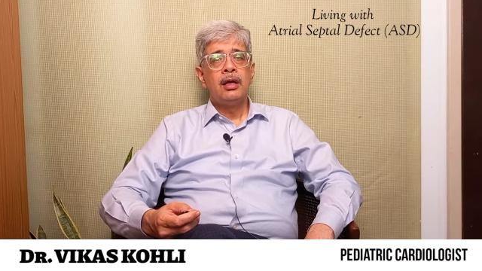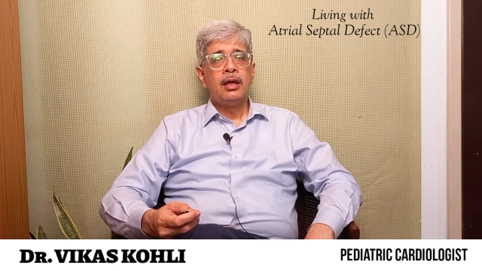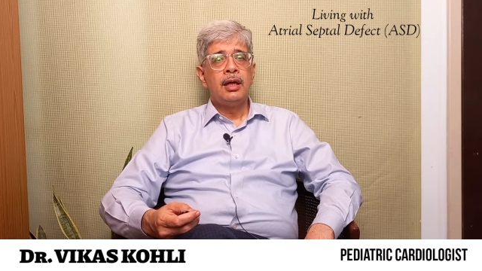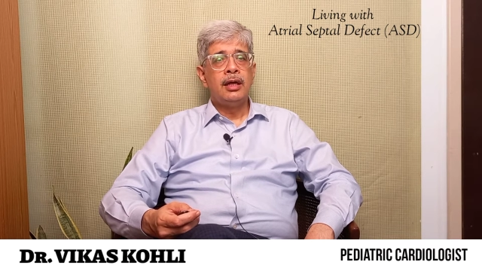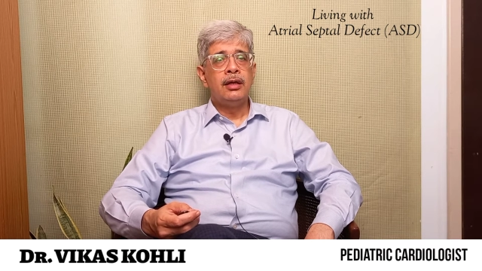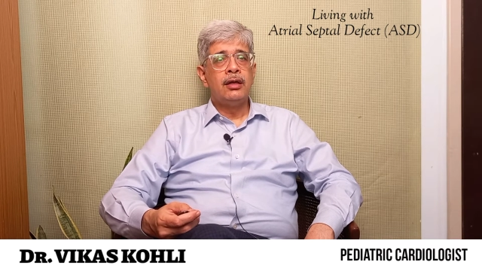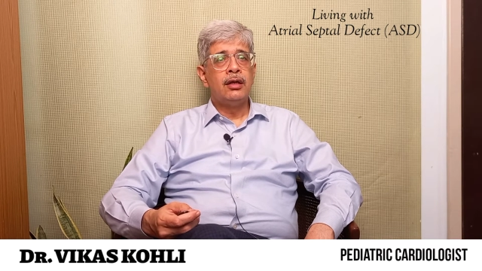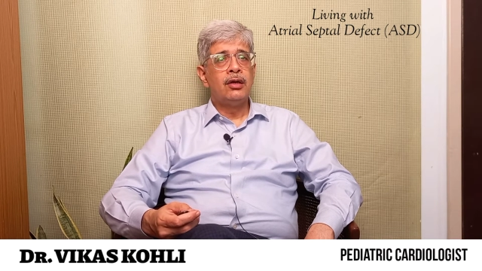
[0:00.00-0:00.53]

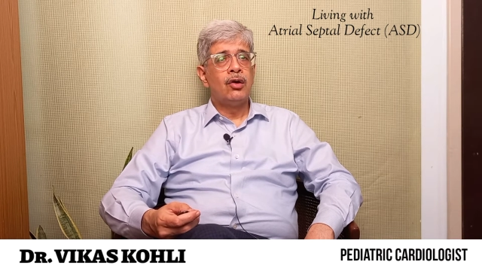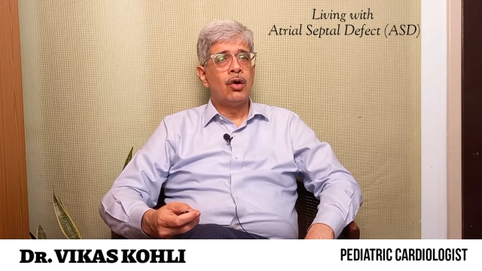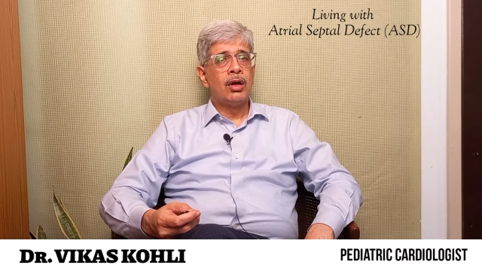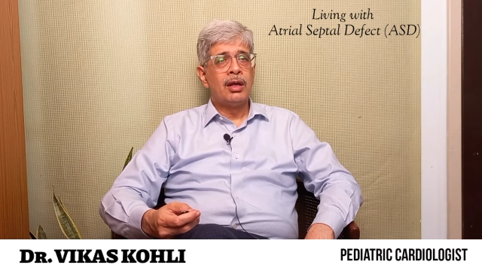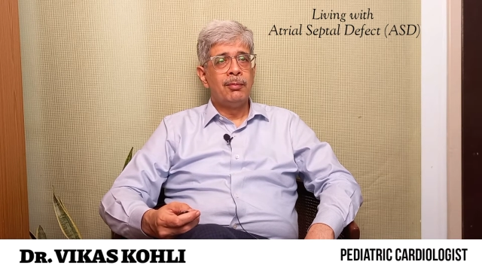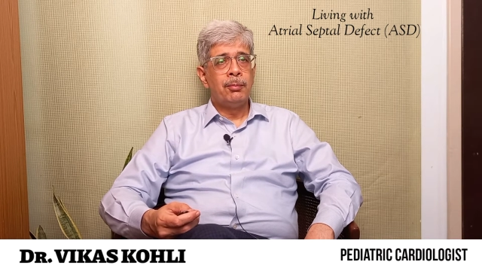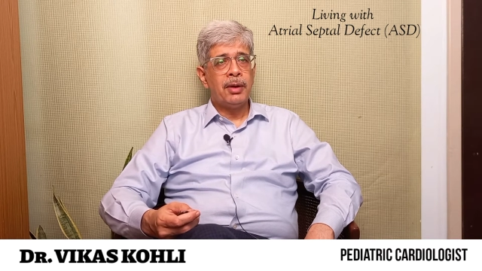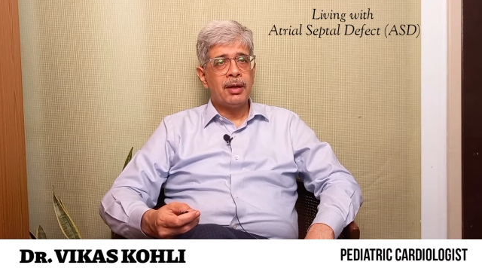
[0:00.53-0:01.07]
Indian
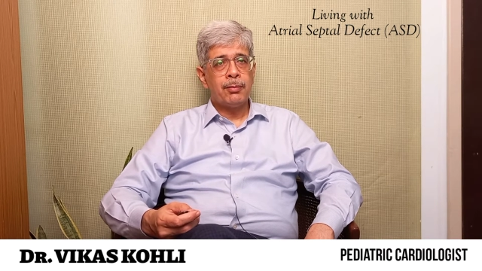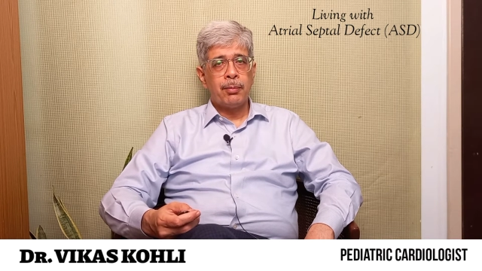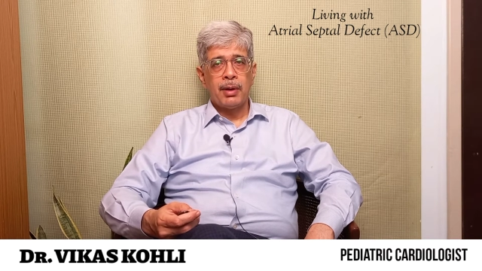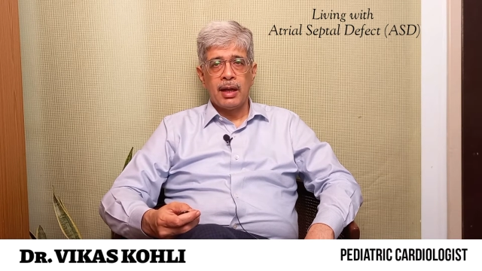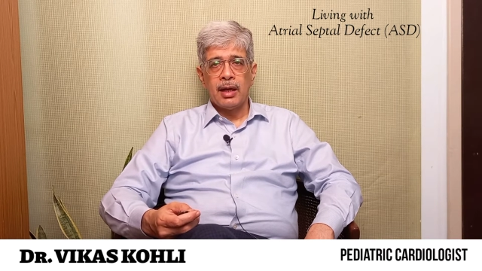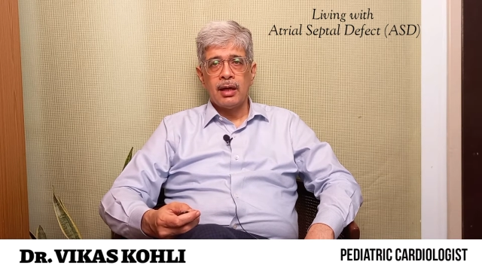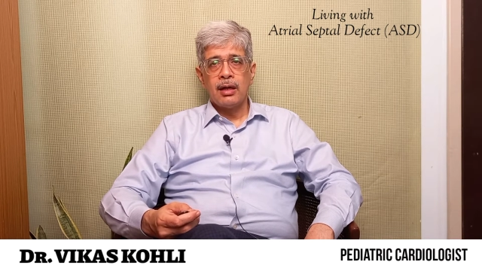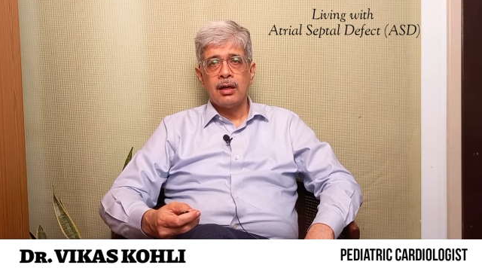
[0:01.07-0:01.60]
Olympic
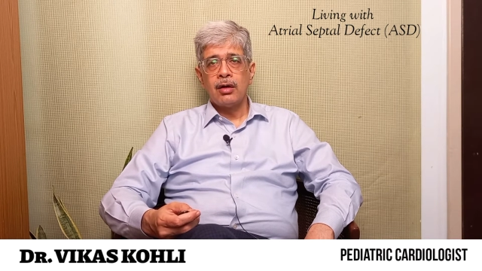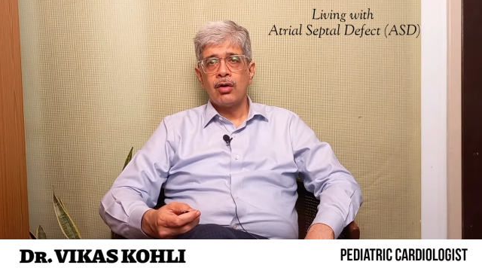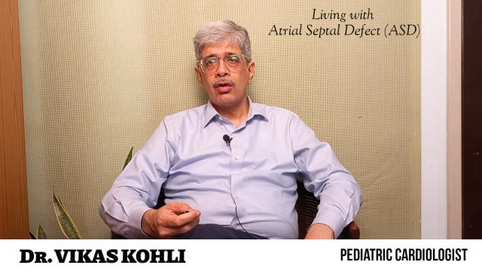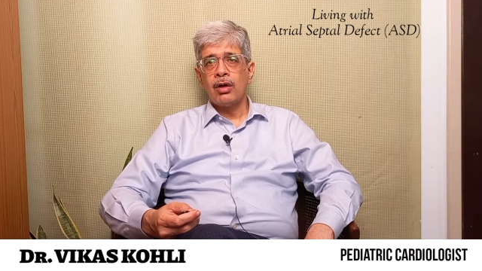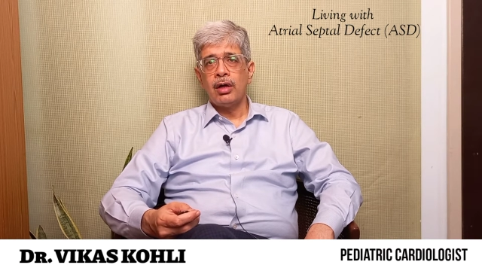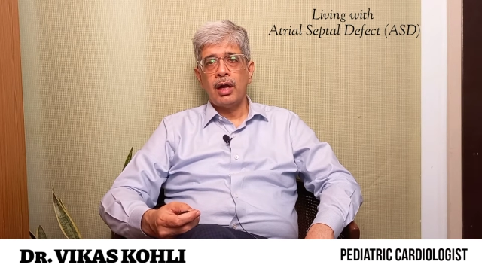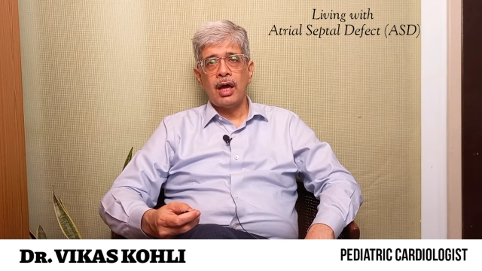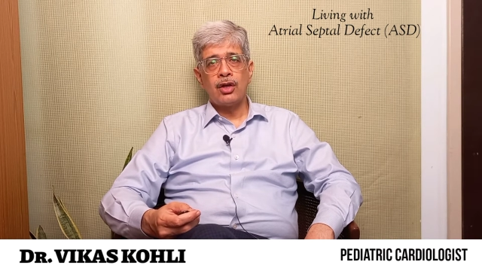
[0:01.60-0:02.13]
player or
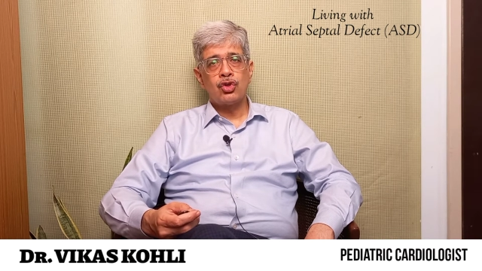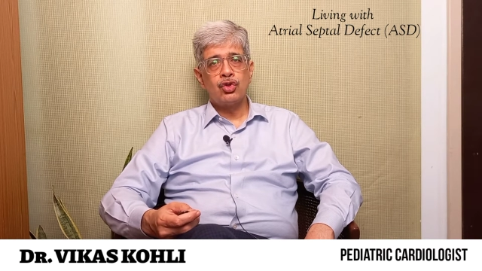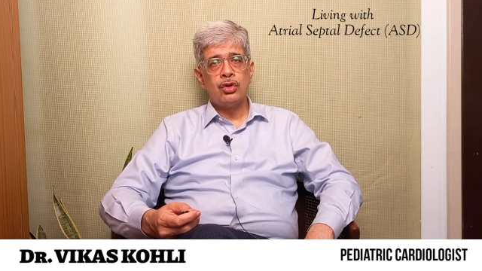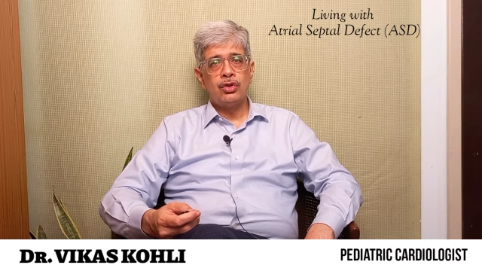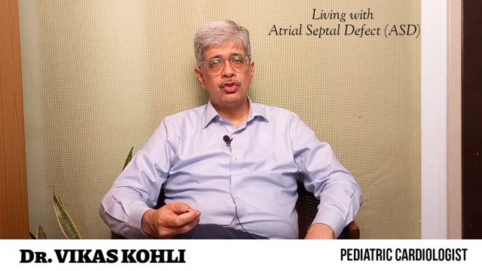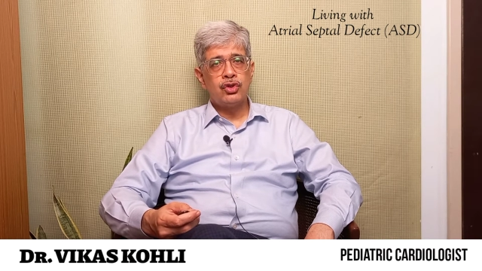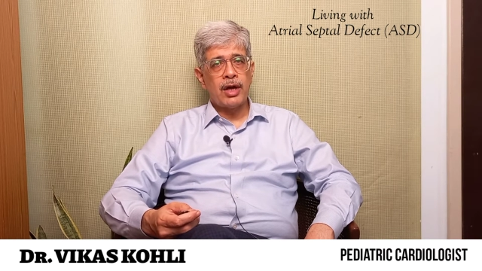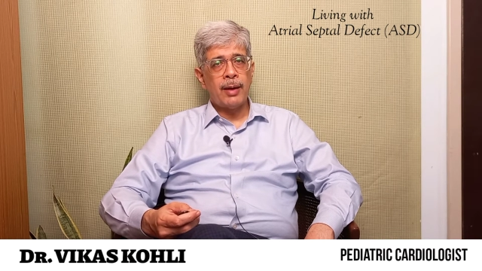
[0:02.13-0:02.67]
a
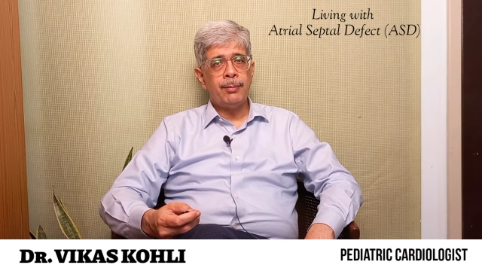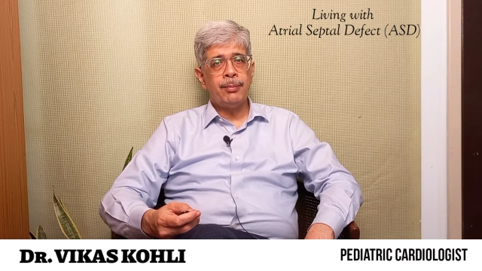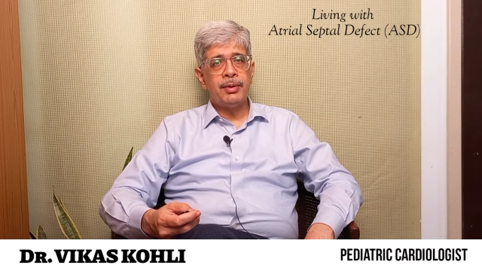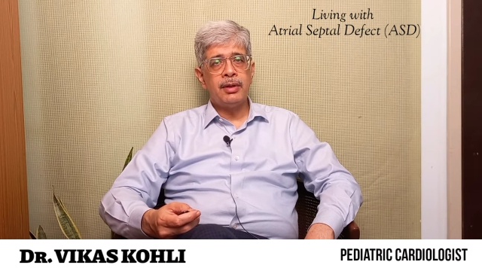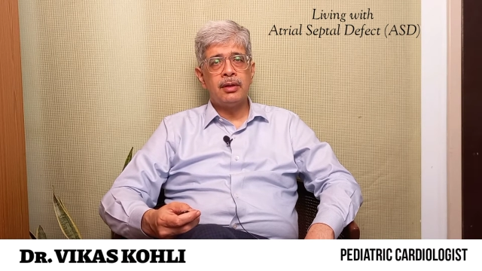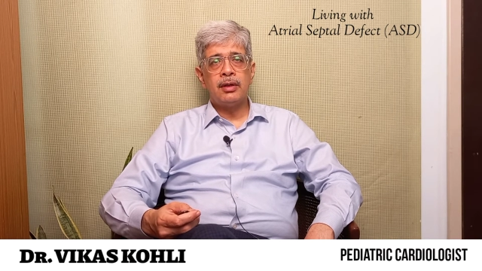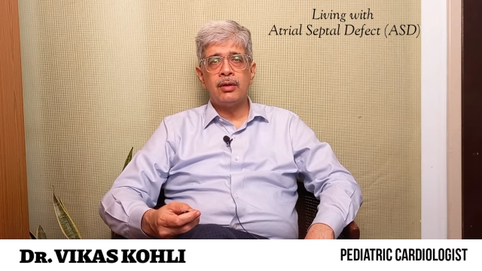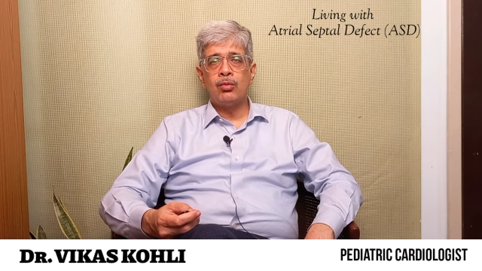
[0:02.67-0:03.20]
national
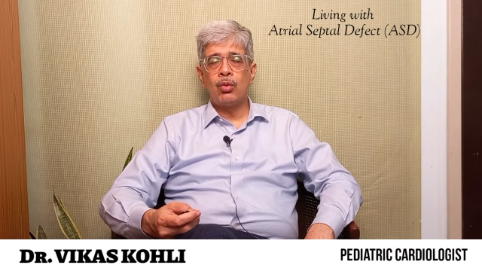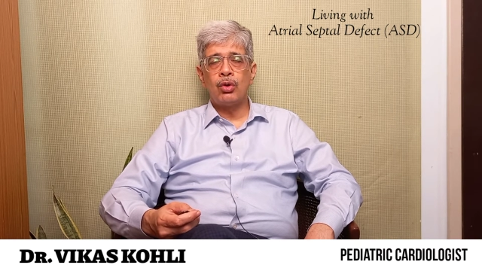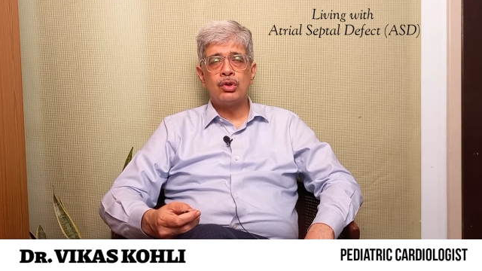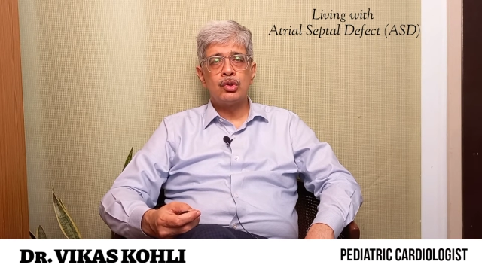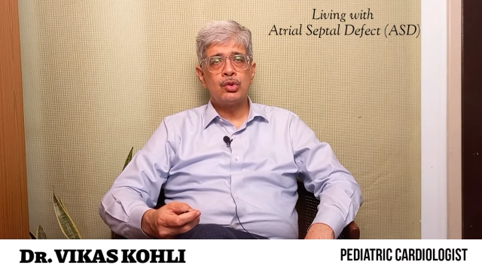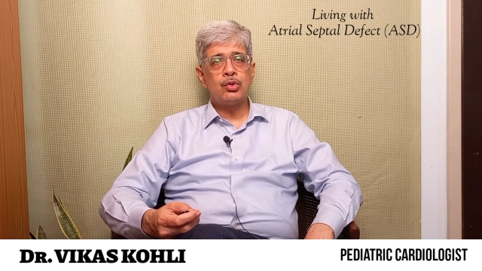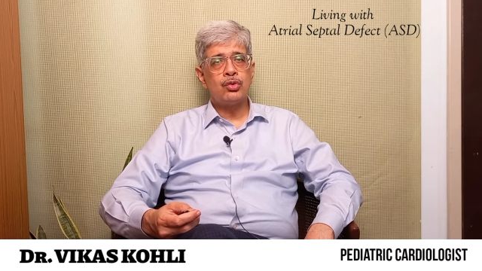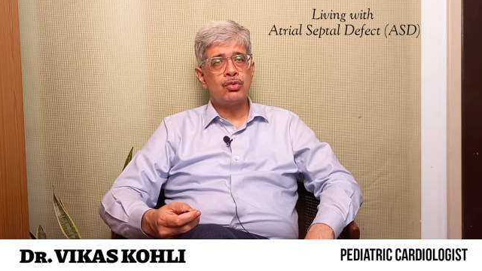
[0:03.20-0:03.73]
champion and wants
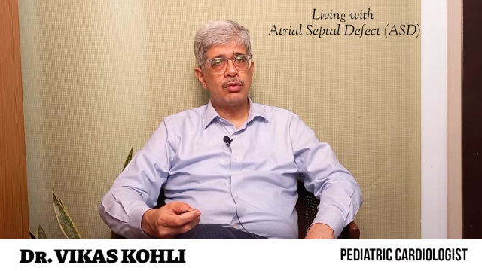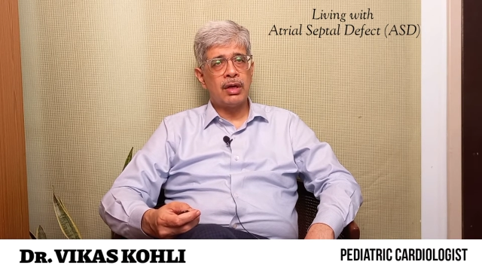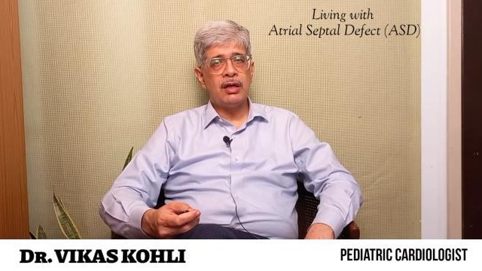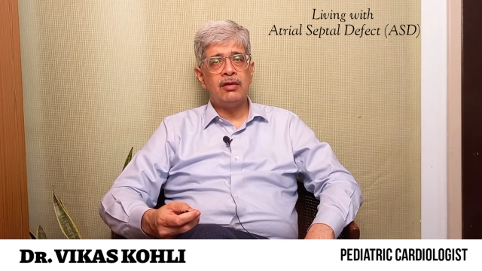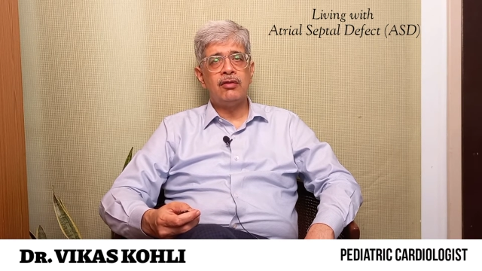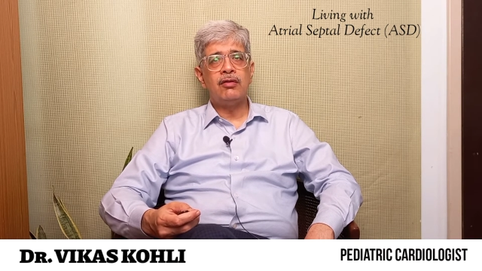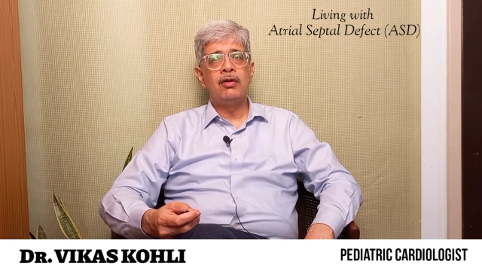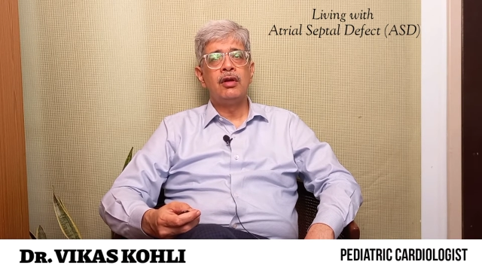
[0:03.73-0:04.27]
to
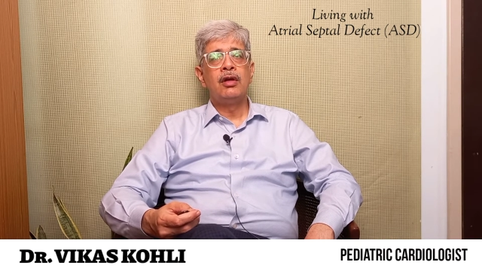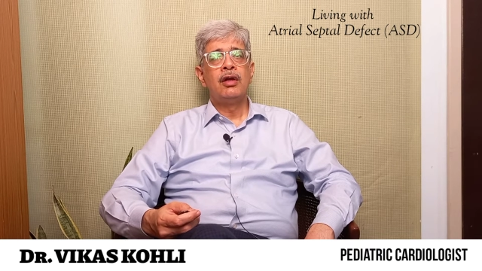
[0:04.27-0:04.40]
train